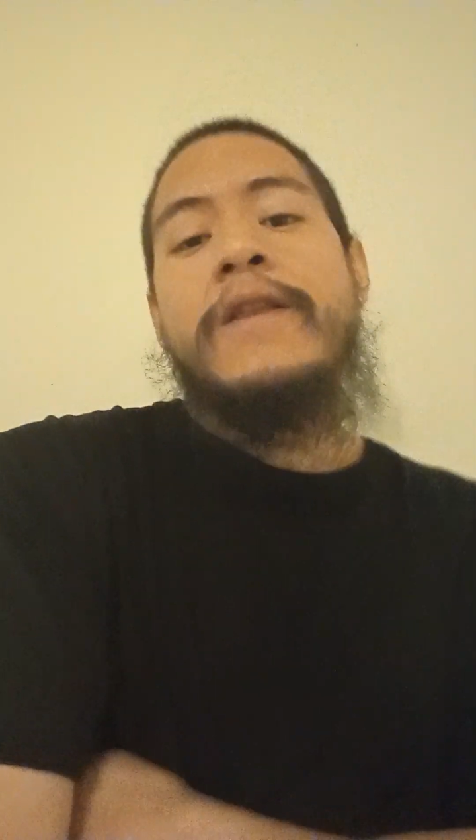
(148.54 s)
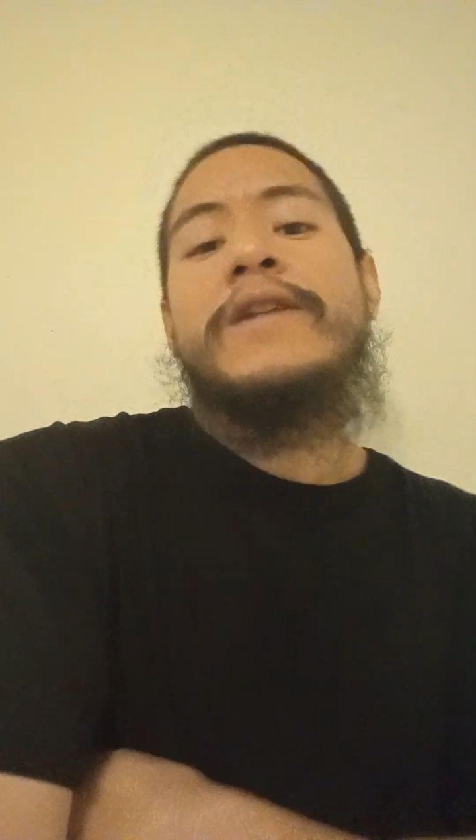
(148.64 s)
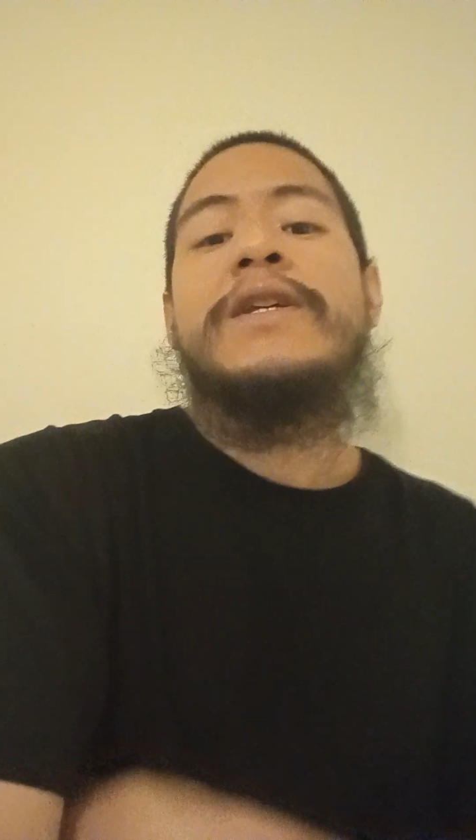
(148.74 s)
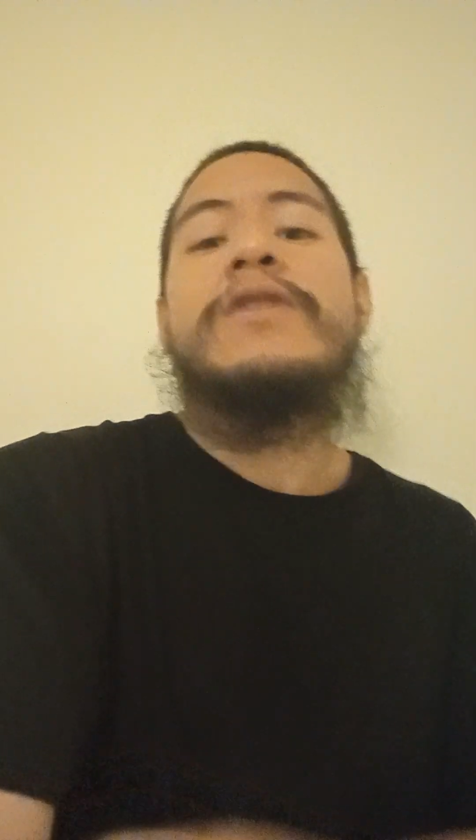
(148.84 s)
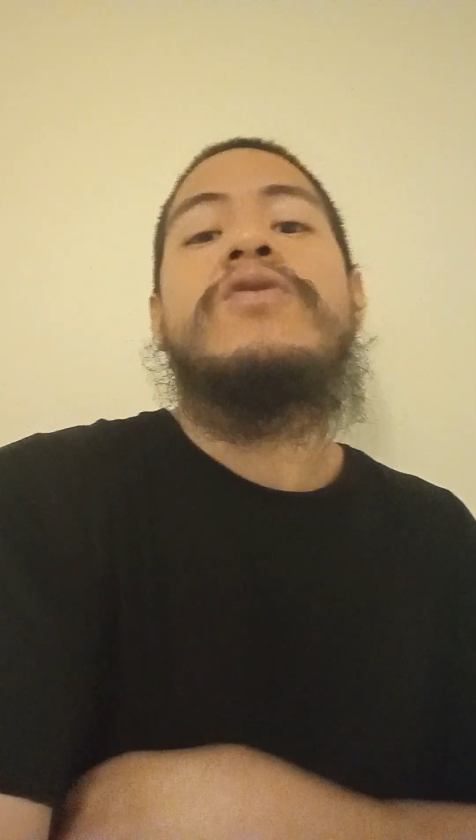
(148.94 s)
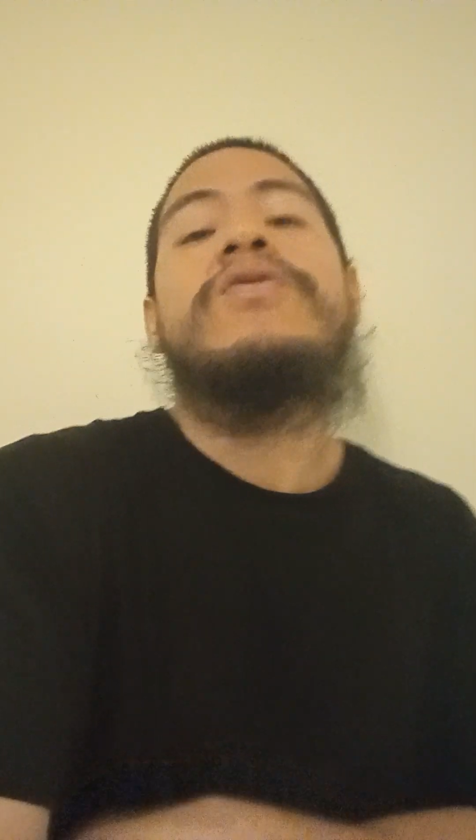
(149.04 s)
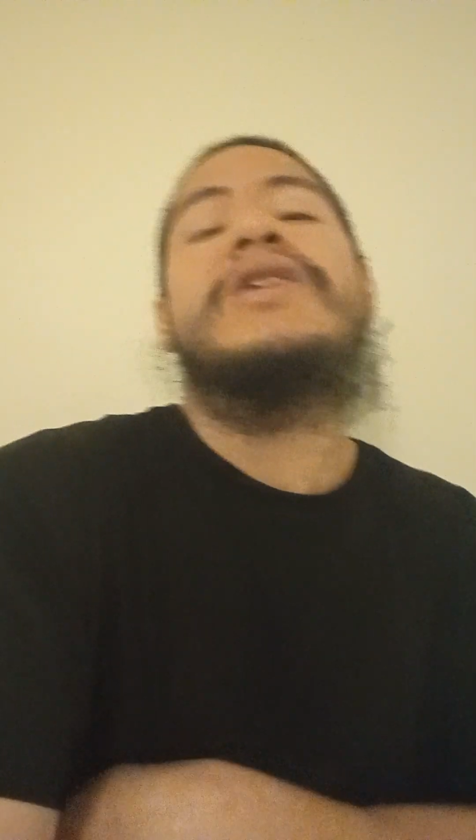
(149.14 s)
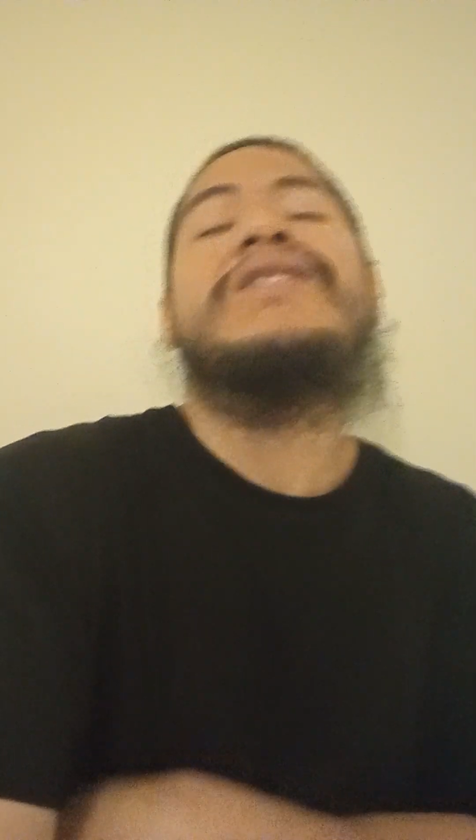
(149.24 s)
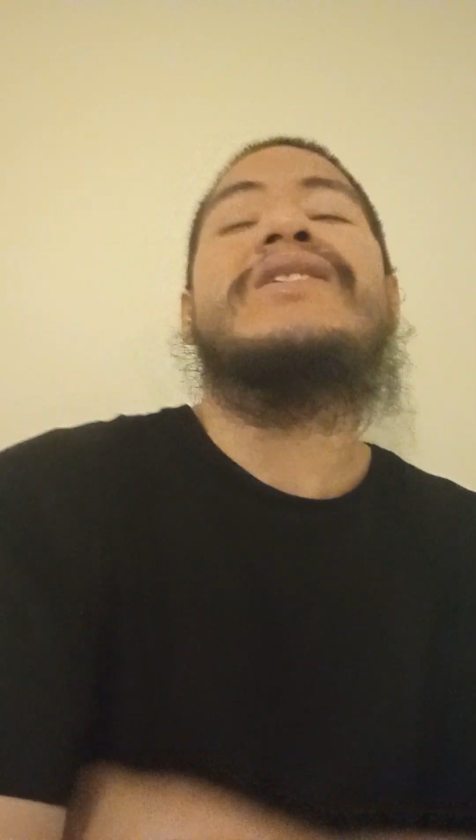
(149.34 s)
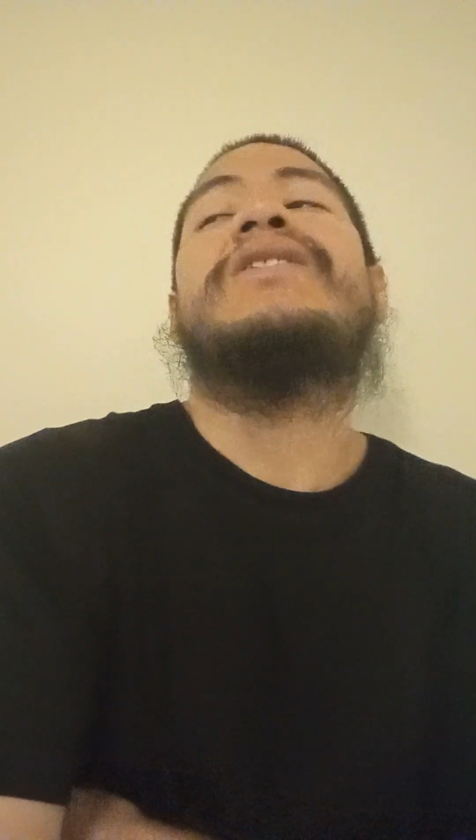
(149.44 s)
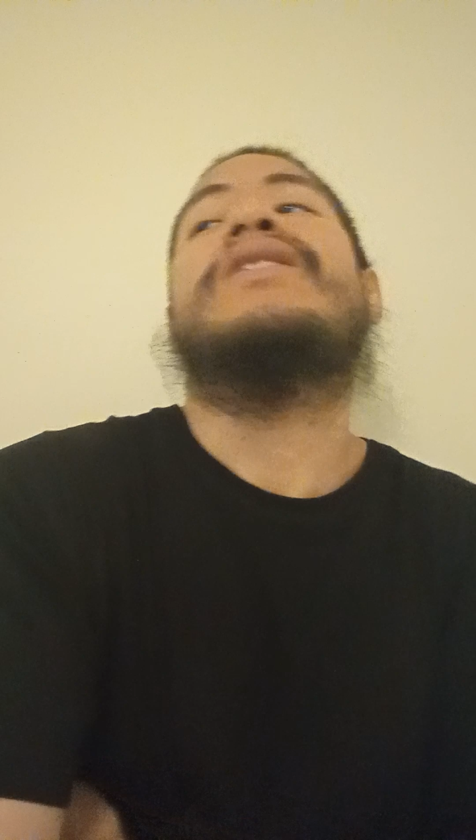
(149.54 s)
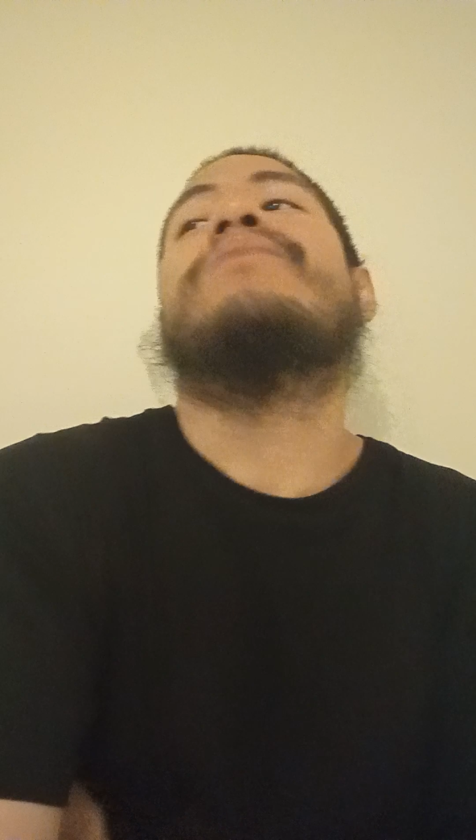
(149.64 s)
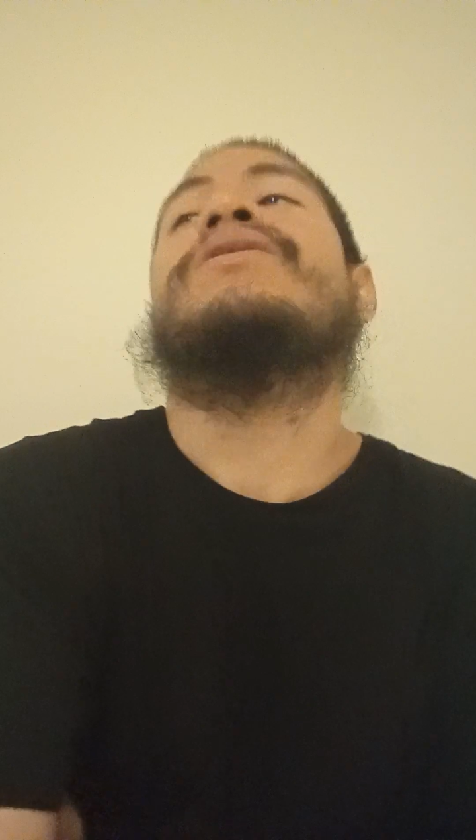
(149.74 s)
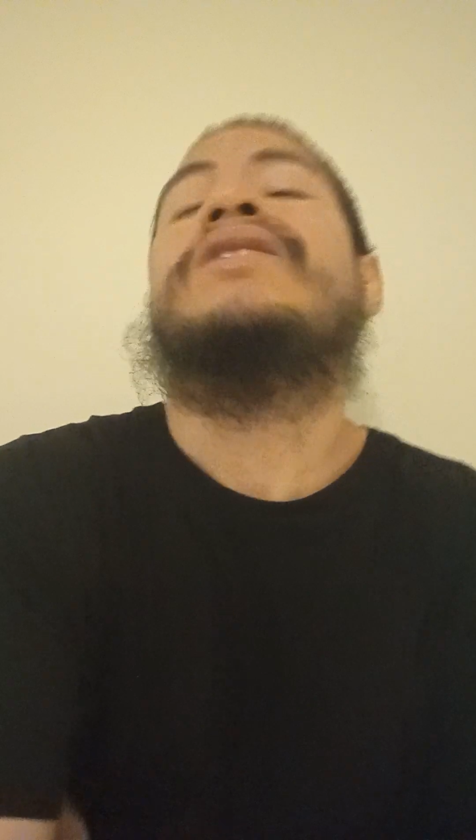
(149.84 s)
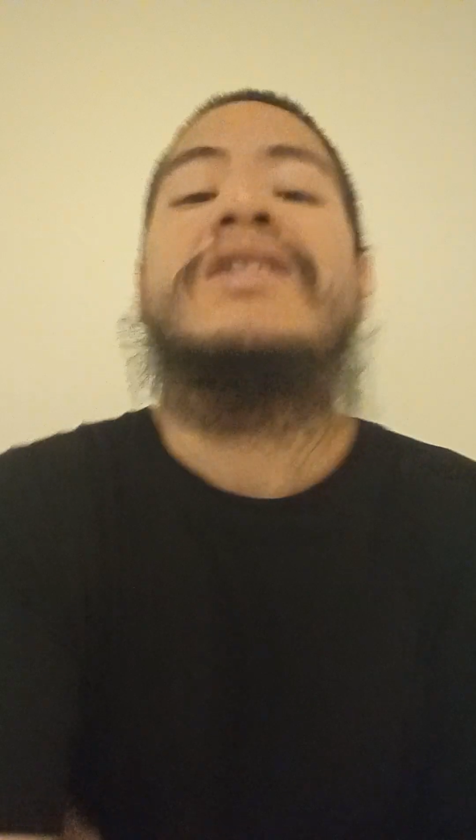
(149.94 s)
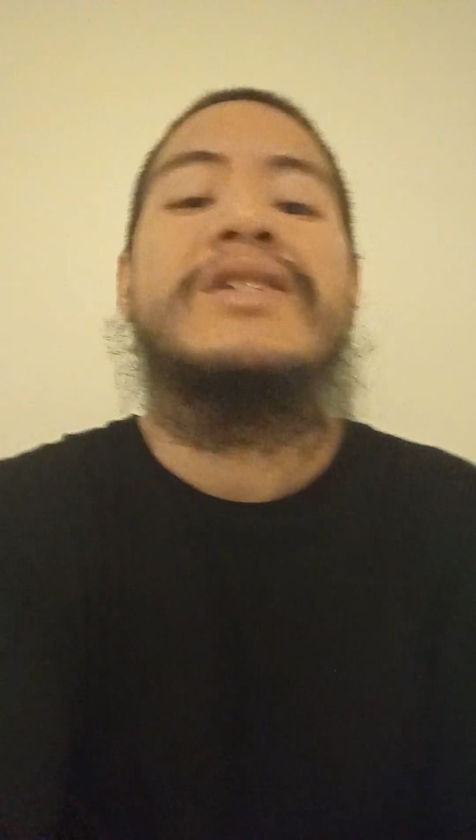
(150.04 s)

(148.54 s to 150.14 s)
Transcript: That's how you do that shit, you know what I'm saying?